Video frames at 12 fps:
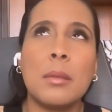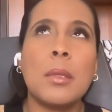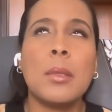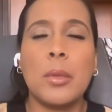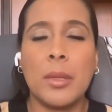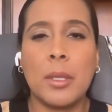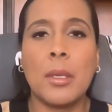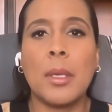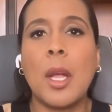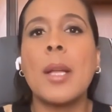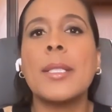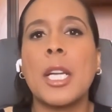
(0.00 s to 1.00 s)
the
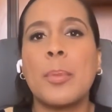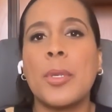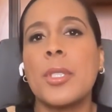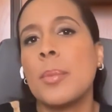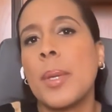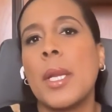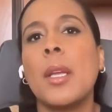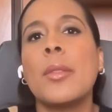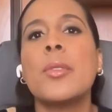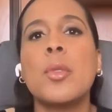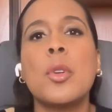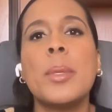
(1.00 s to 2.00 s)
contact person, depending on
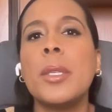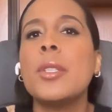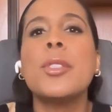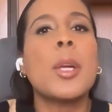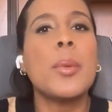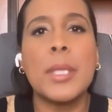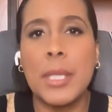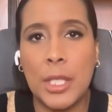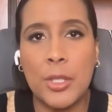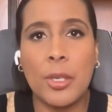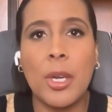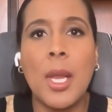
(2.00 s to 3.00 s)
the school, but you can start with a
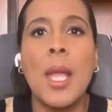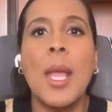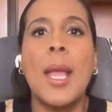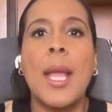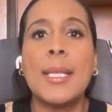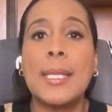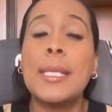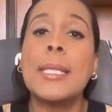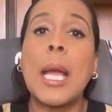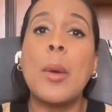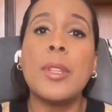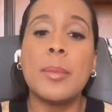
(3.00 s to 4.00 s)
teacher and sit
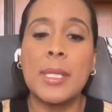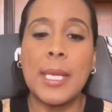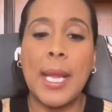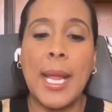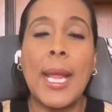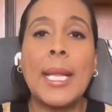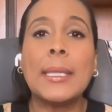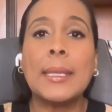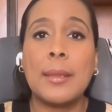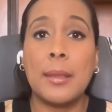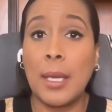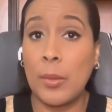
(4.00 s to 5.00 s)
down with them and say, hey,
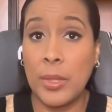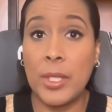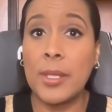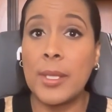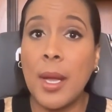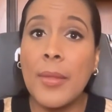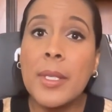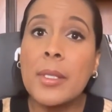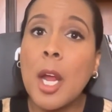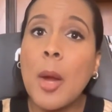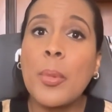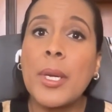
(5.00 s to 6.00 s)
we just got this
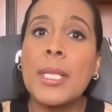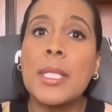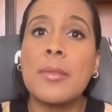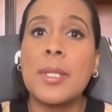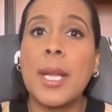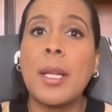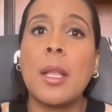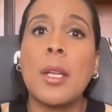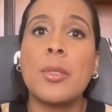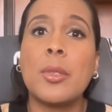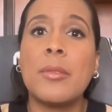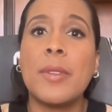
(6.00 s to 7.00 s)
comprehensive
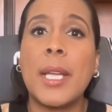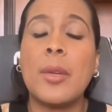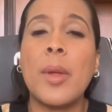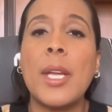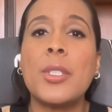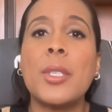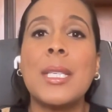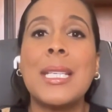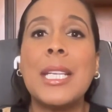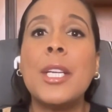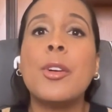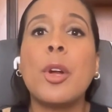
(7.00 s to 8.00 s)
psychological evaluation.
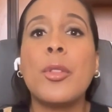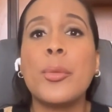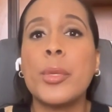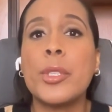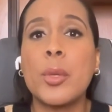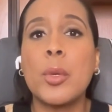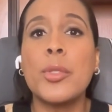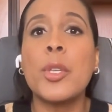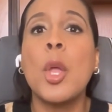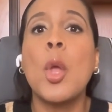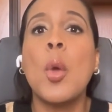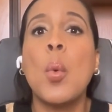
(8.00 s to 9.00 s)
Here are the results
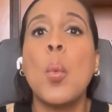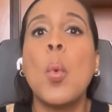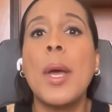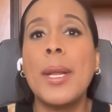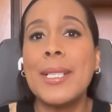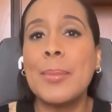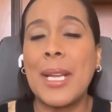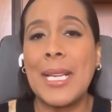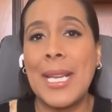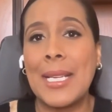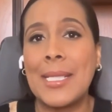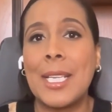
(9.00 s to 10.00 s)
what is my
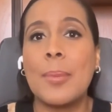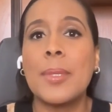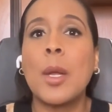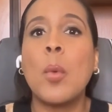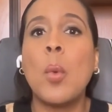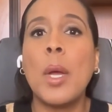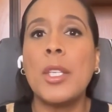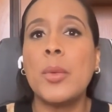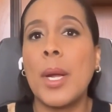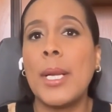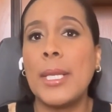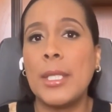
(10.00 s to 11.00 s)
next steps? Like, what
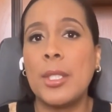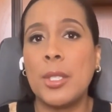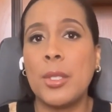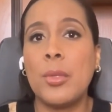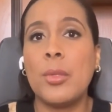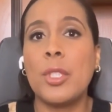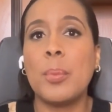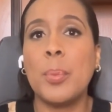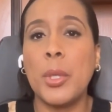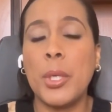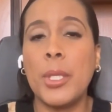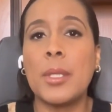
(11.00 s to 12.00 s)
do I need to do to
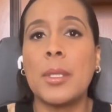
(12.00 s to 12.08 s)
put